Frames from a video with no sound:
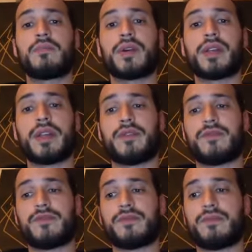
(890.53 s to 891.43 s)
But if
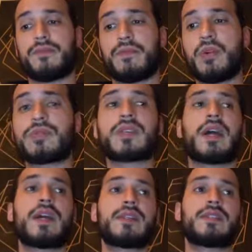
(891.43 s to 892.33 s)
most
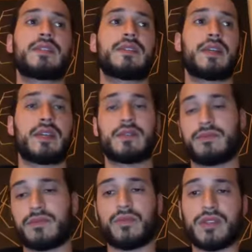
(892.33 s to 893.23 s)
guys, like
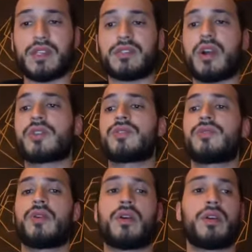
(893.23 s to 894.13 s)
the ones I talk
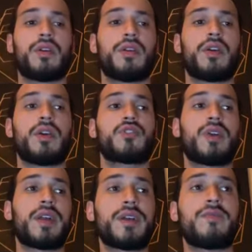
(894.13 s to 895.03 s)
to, are
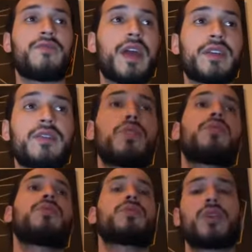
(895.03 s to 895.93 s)
trying to find a
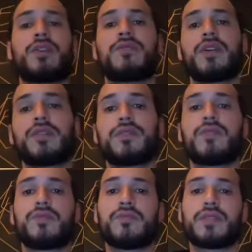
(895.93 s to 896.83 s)
girl or trying to find a
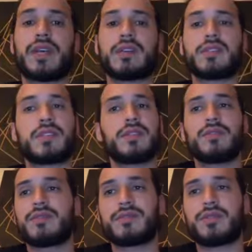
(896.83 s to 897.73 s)
girlfriend without
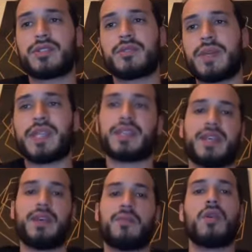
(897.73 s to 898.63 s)
skills, you're just making the
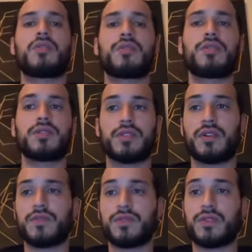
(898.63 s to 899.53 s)
game harder on
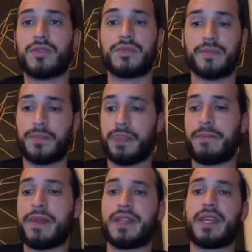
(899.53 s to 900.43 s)
yourself. So
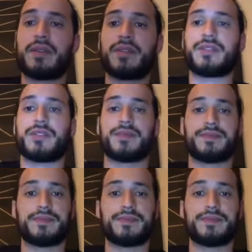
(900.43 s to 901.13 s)
make the game easier.